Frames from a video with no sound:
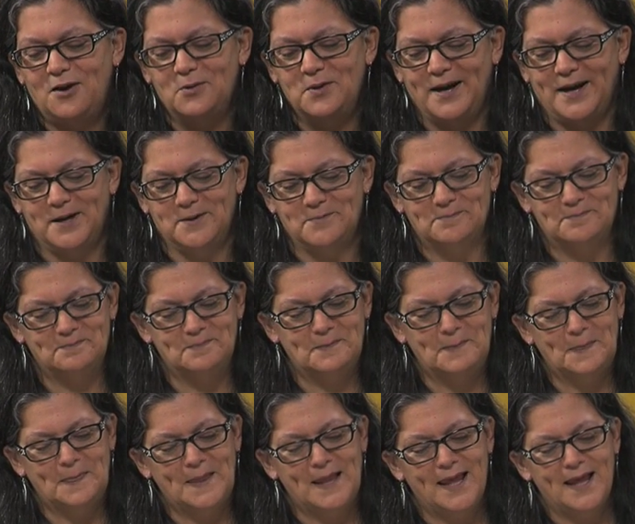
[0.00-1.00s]
Okay.
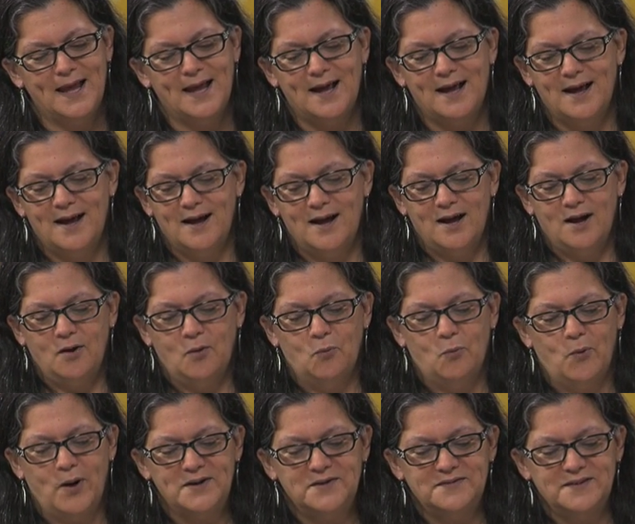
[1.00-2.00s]

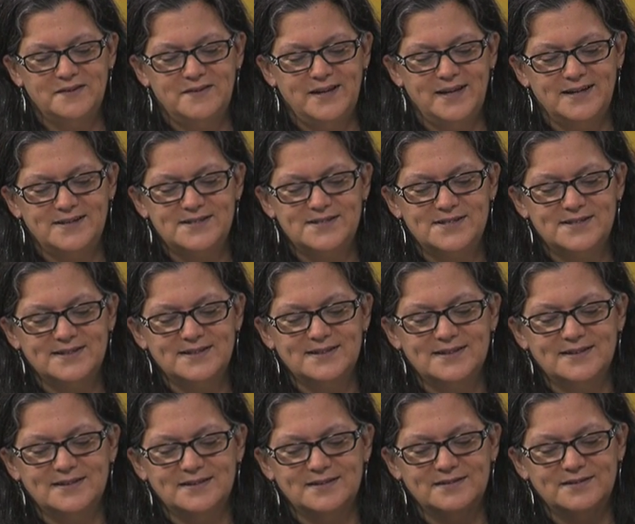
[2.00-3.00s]
One of the things
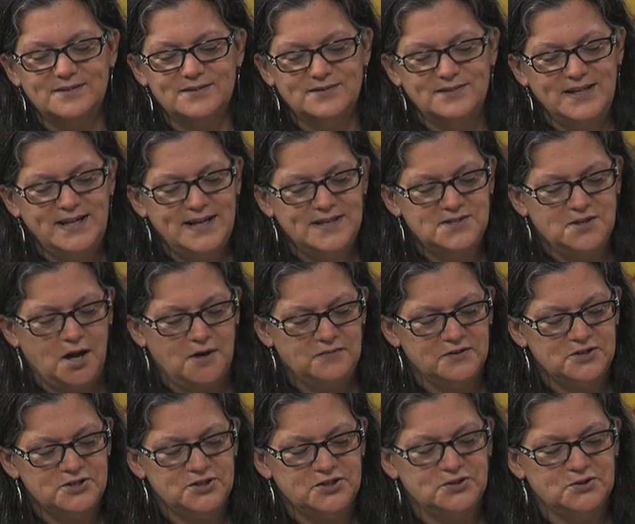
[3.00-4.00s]
kids
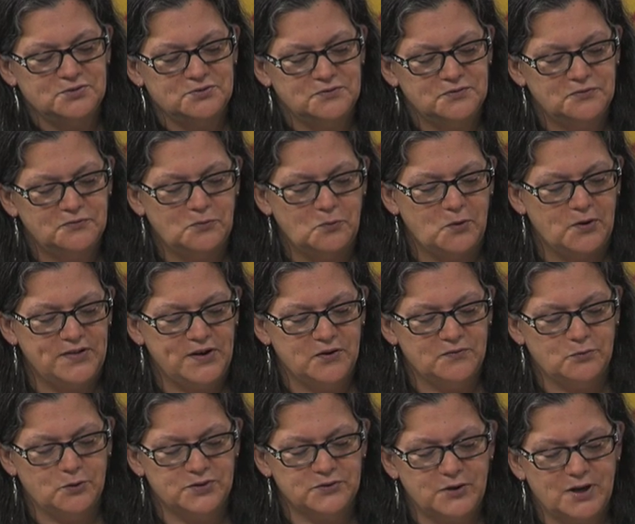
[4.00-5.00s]
often do for their
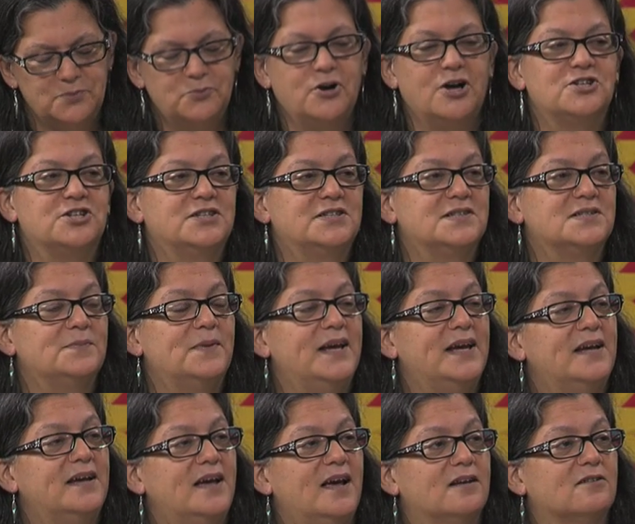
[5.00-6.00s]
fourth grade project is
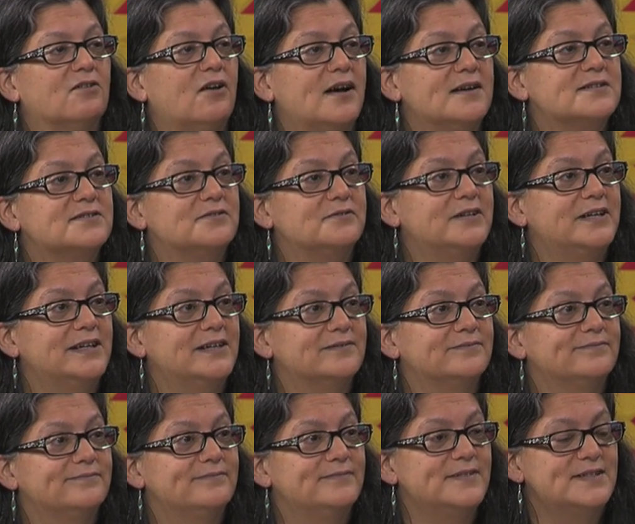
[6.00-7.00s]
make a glossary.
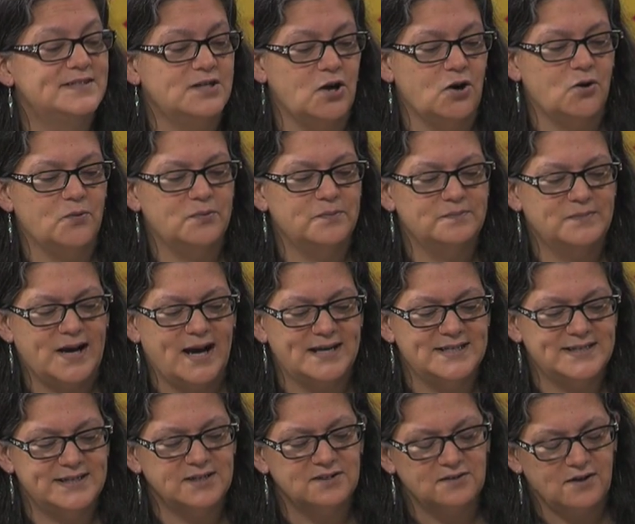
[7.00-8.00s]
So I
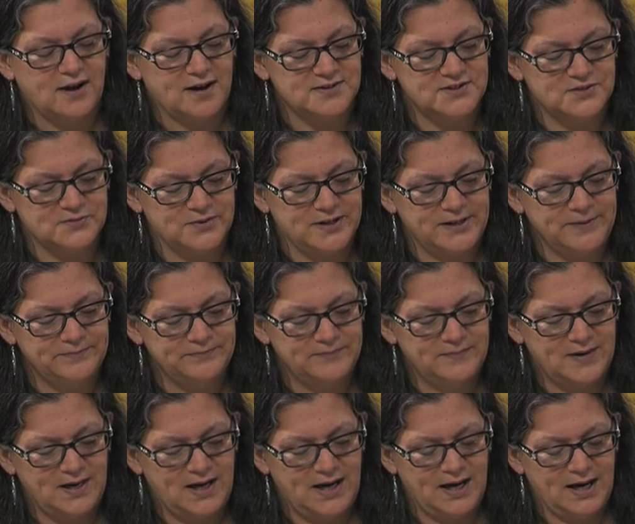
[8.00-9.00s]
did a glossary,
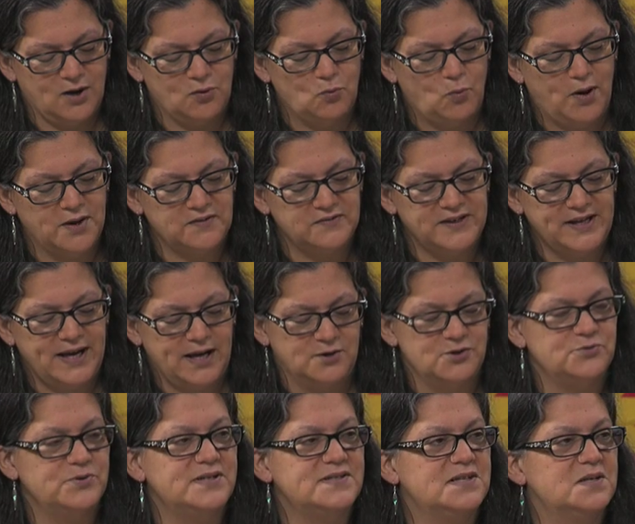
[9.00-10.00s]
and one of the
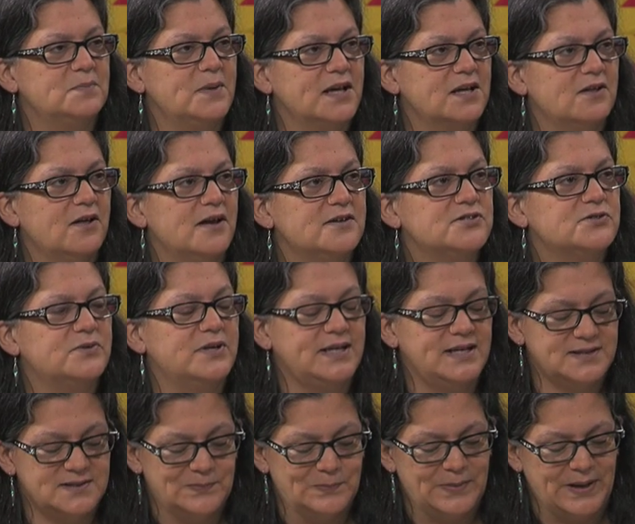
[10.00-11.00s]
entries in my
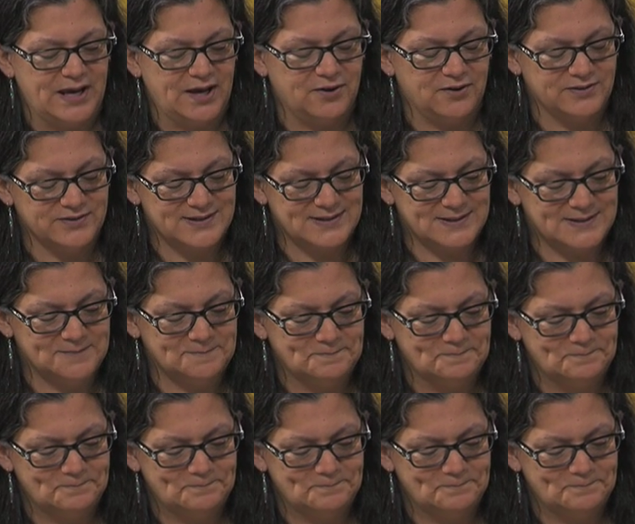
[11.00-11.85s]
glossary is bells.